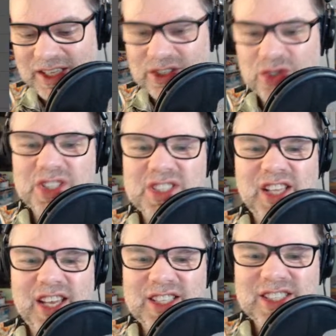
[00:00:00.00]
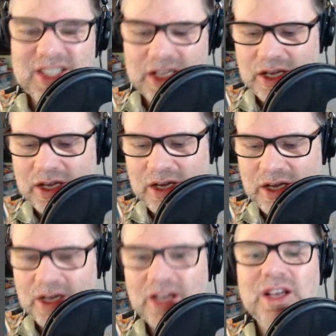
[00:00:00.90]
do these legs.
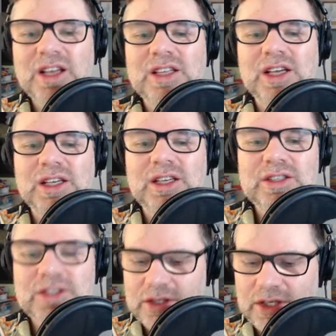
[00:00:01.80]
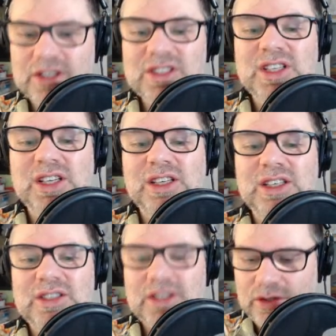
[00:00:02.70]
Here's
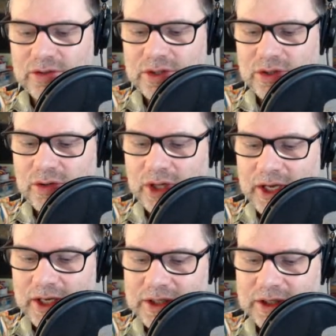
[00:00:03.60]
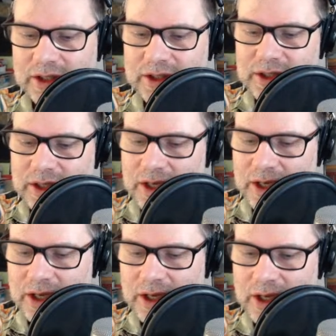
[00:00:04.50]
those two legs. Let's
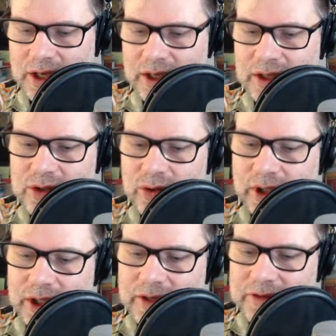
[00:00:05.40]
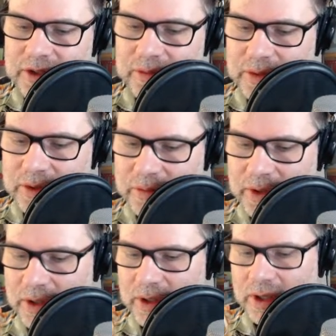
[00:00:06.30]
really give some.
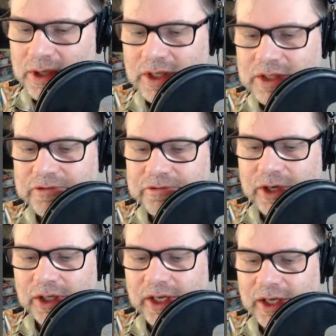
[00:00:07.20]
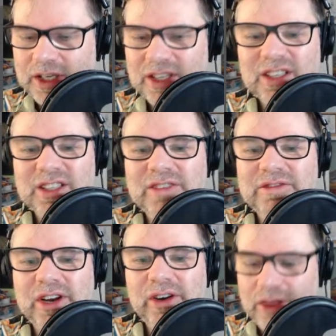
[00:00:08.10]
That's the front leg.
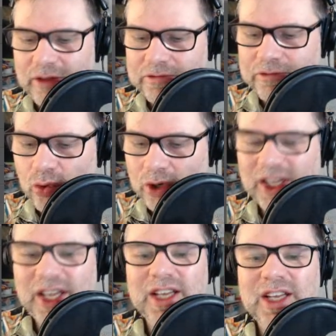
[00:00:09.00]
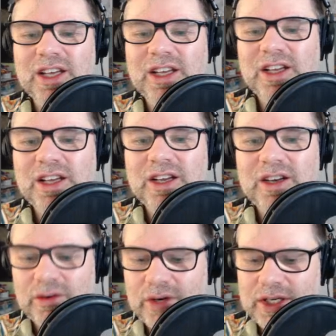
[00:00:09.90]
The foreleg.
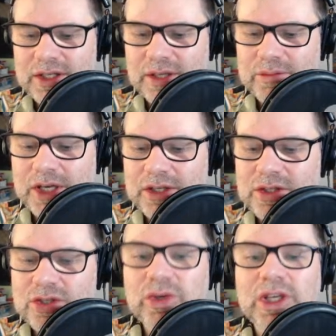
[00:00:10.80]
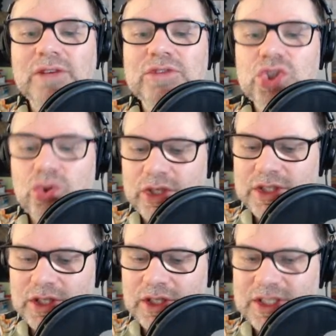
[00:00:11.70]
Right? I'm not doing enough joints
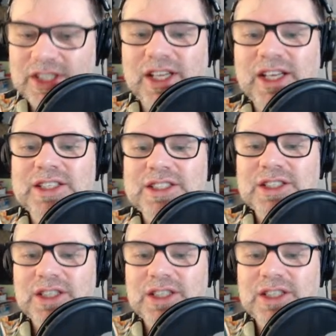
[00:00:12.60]
in these legs.